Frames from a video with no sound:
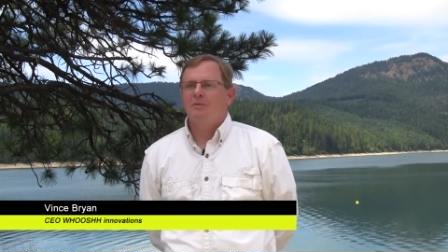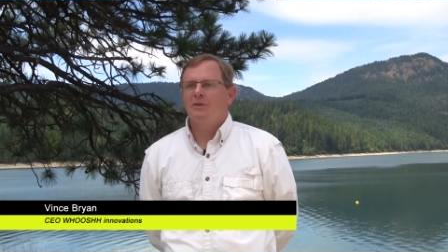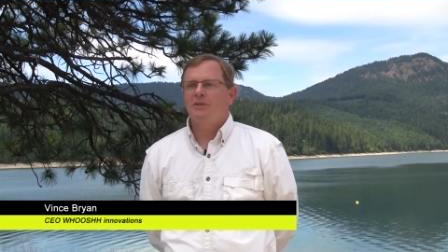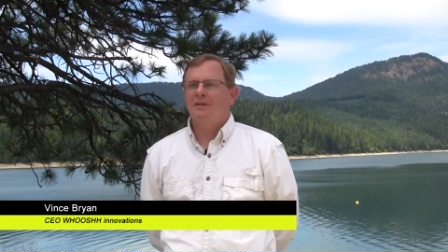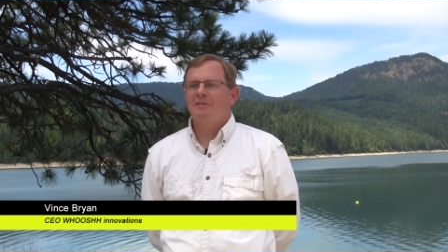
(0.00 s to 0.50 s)

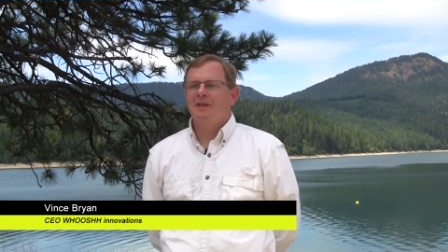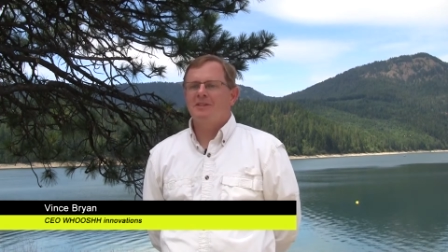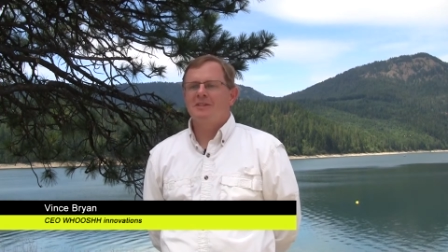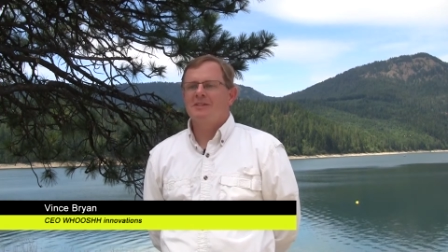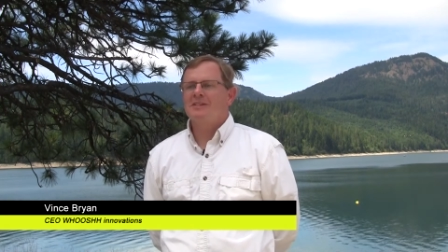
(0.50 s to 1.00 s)
Whooshh
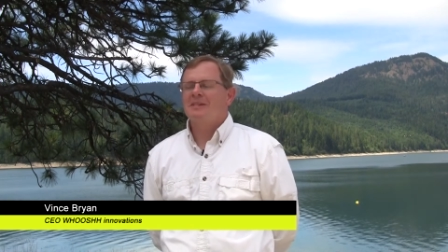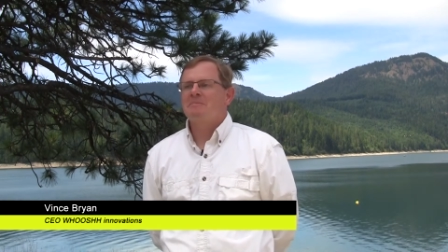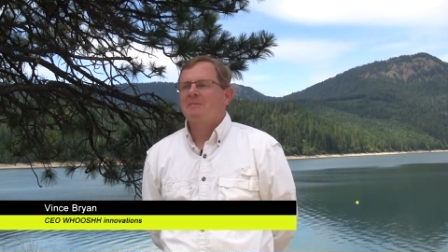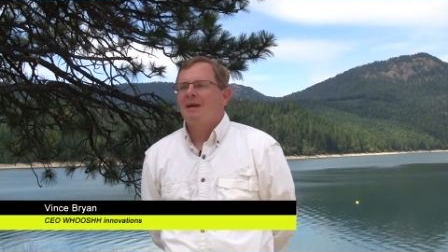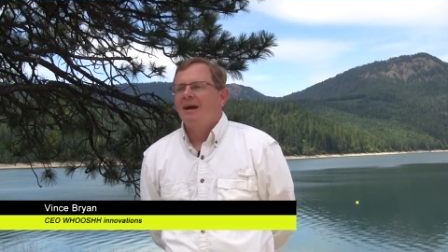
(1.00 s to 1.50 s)
Innovations.
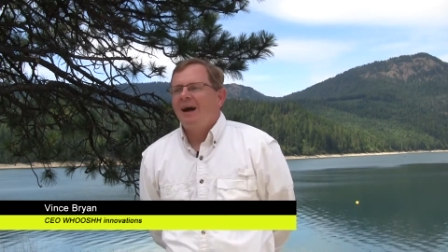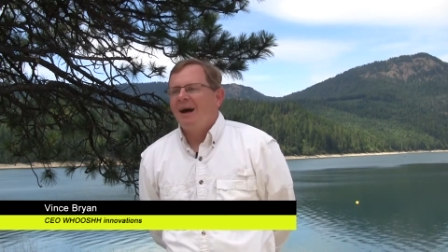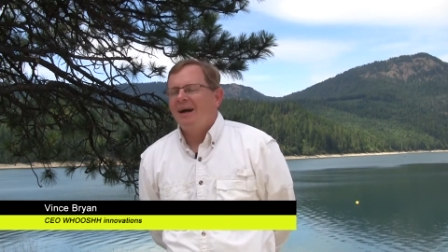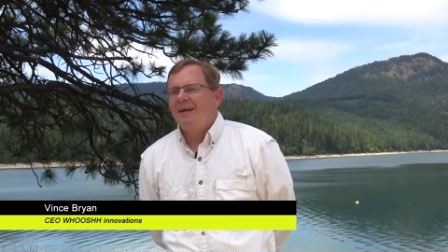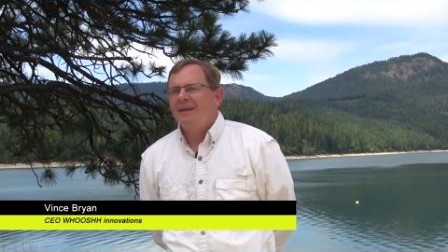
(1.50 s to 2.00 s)

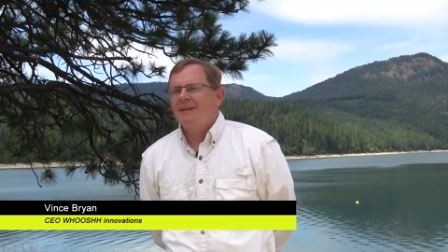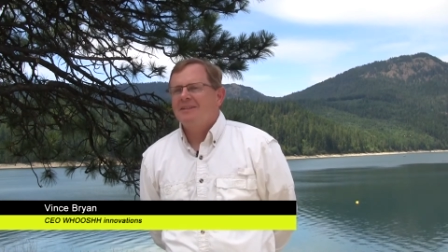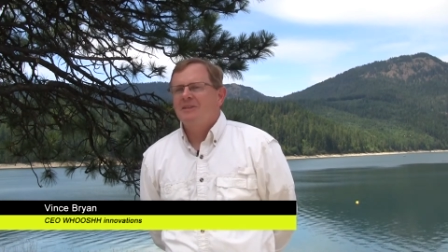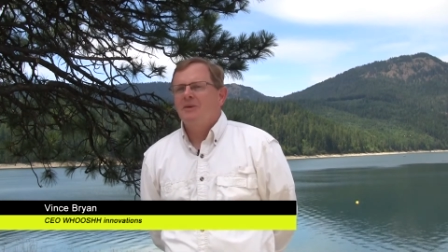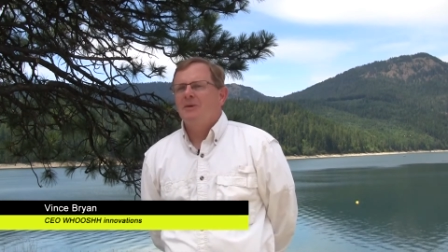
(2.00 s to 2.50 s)
I got
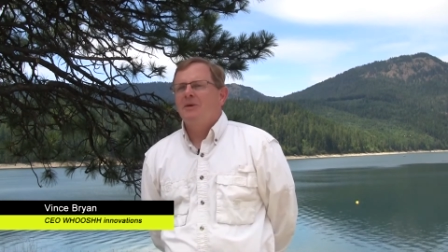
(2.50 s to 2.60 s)
to know